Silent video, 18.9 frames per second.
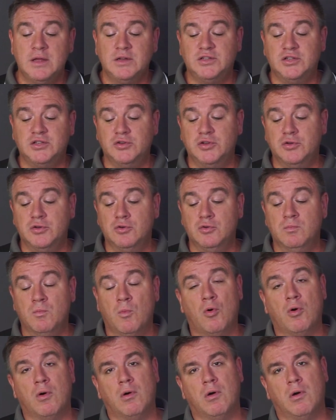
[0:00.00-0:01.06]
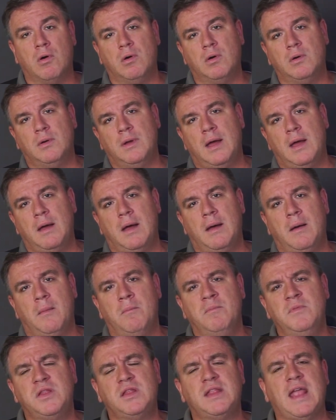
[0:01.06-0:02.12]
to do more
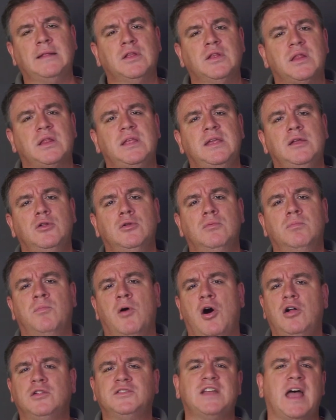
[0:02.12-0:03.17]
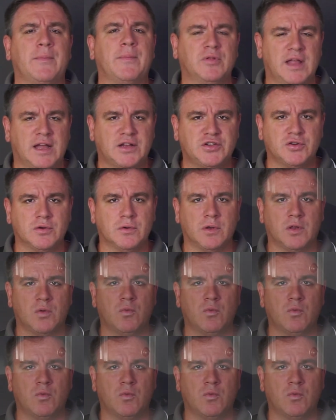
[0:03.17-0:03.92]
stainless steel ball type electrodes,